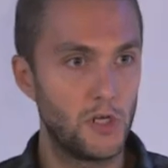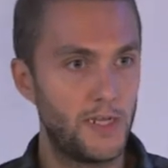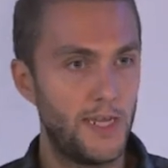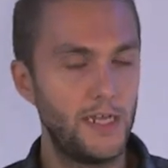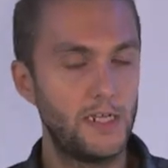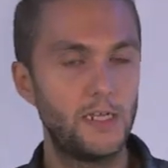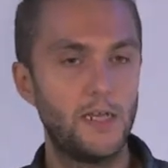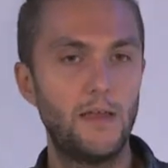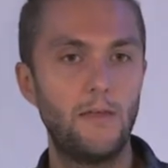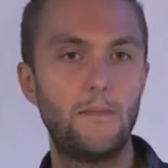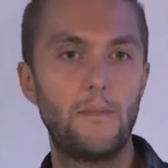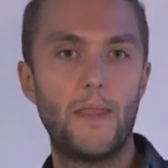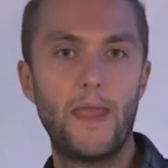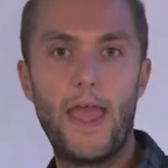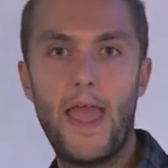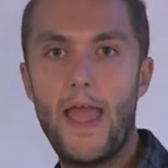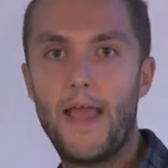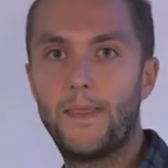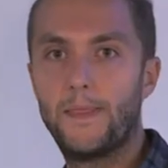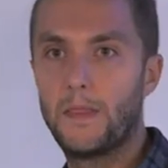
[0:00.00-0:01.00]
data
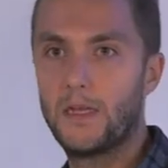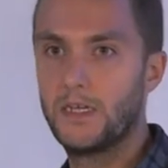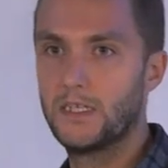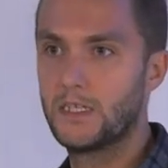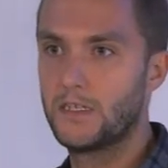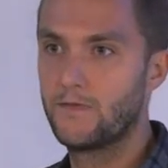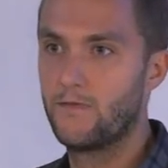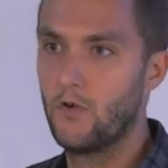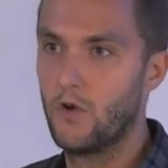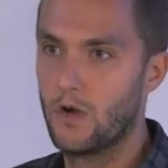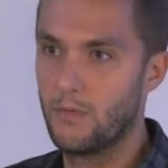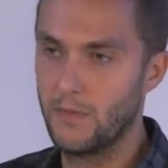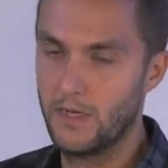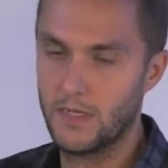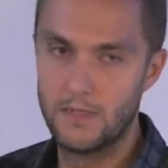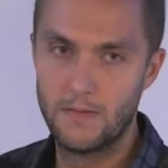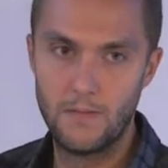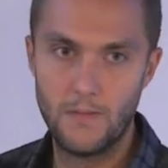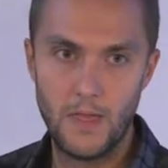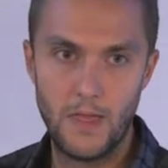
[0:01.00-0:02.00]
and transform
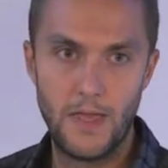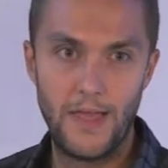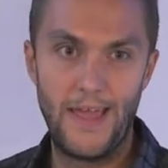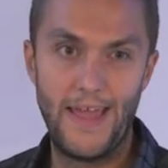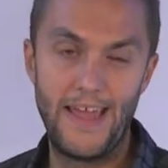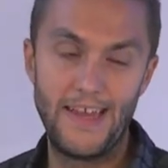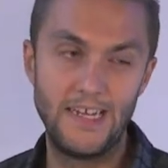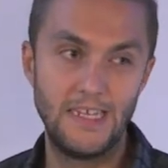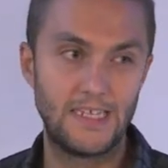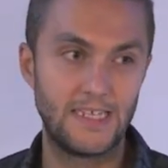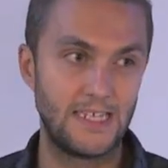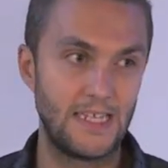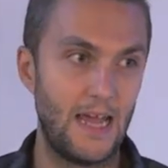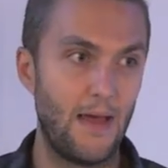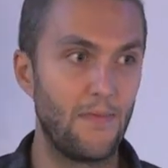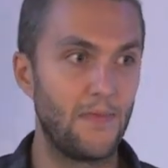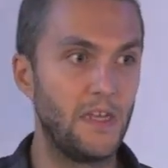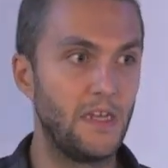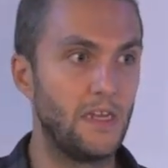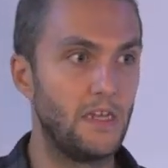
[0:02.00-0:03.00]
it, adding
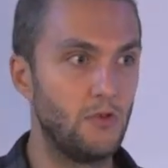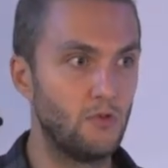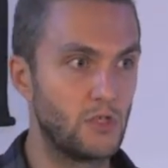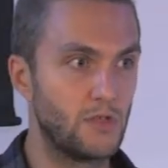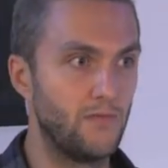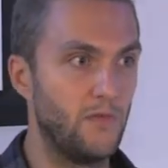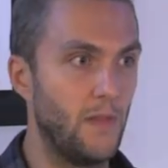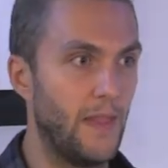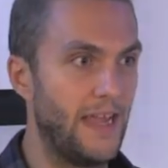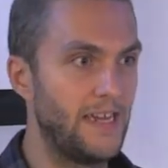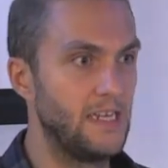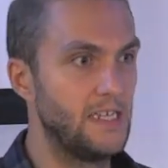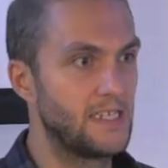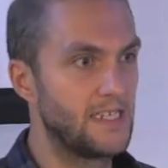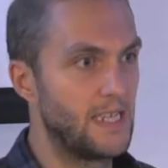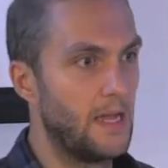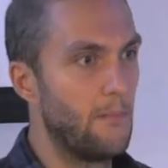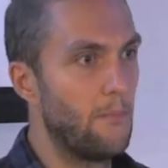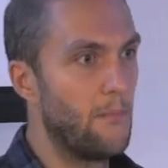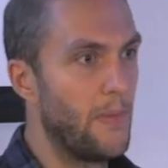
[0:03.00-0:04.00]
something useful, adding
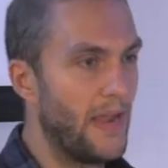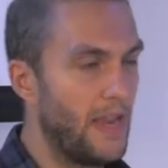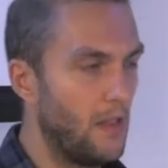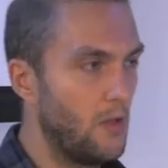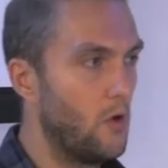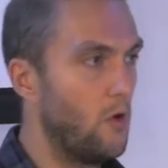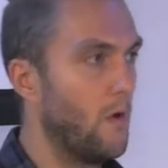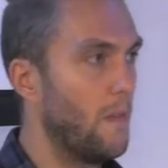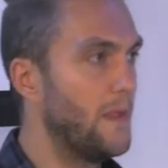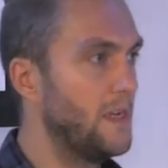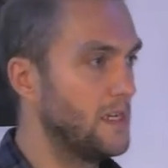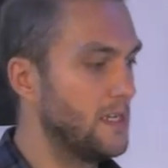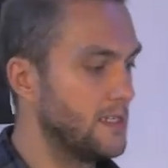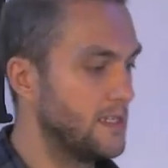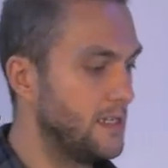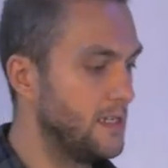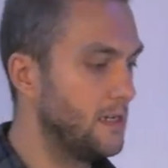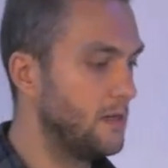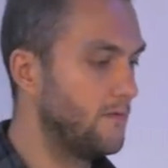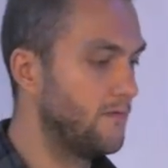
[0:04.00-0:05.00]
some payload that is
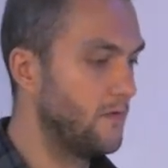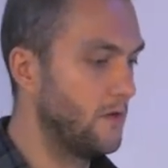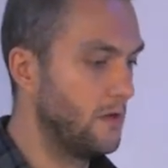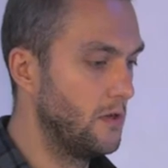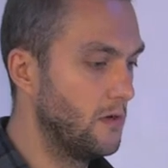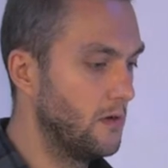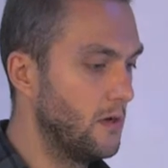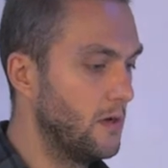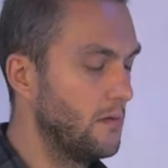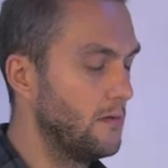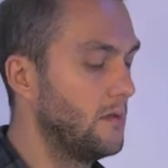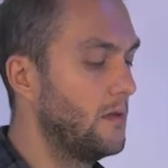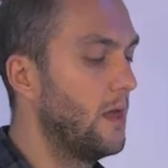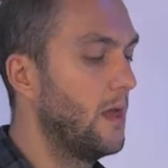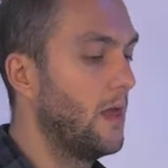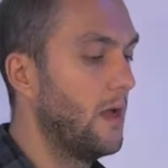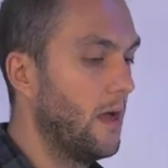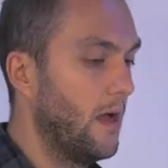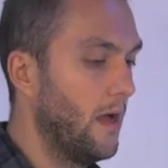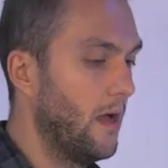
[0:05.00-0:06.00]
needed for your
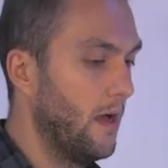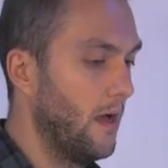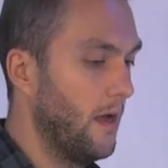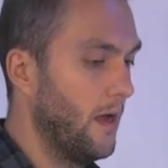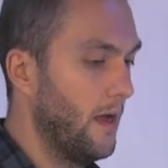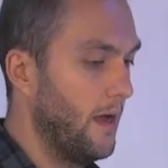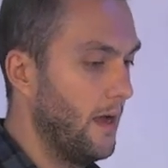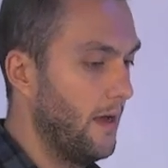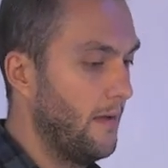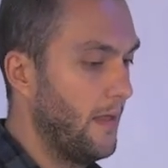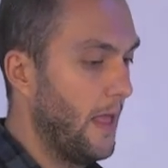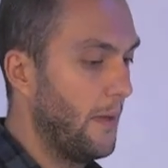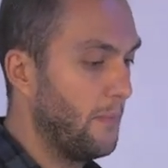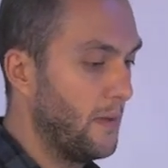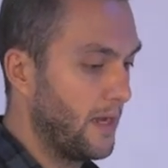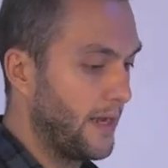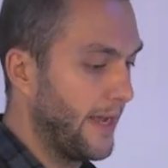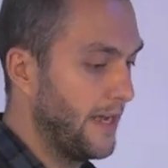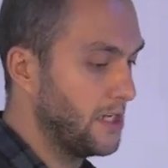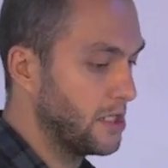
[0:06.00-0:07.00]
uh,
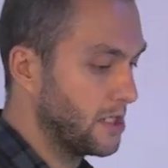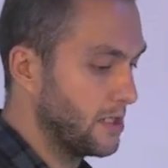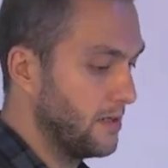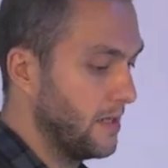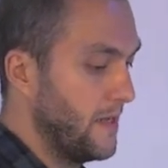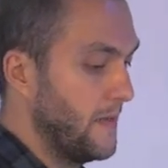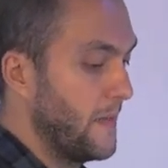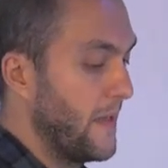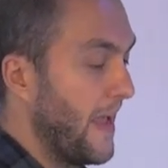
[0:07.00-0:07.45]
application.